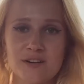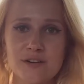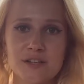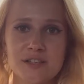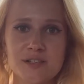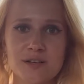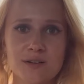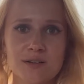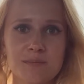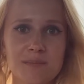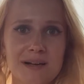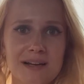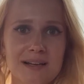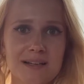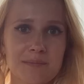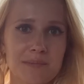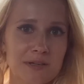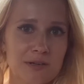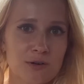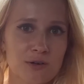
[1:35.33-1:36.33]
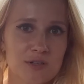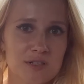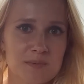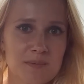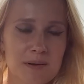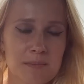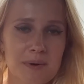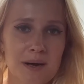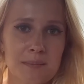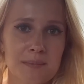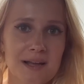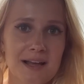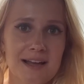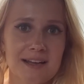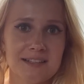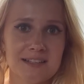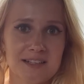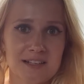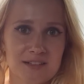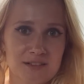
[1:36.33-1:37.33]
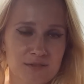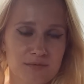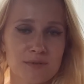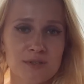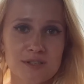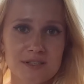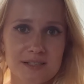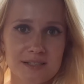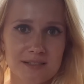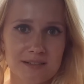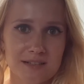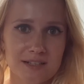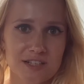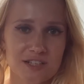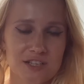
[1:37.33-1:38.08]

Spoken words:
returned back because my mom had an anniversary.